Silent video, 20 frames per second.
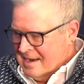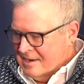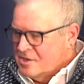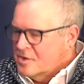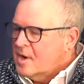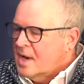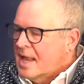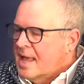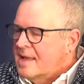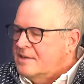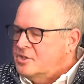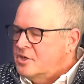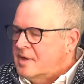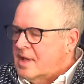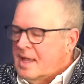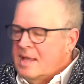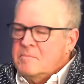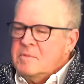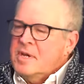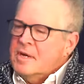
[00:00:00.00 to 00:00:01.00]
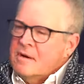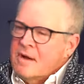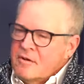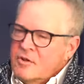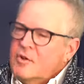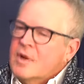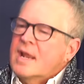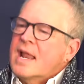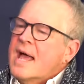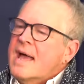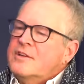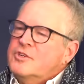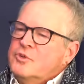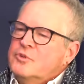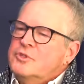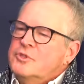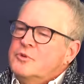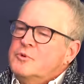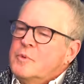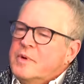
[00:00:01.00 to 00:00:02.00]
Are you glad you came here? Are you glad you
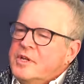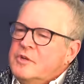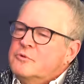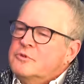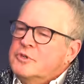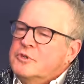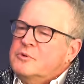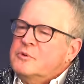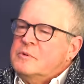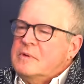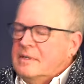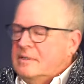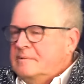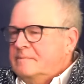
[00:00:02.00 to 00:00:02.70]
do what you do?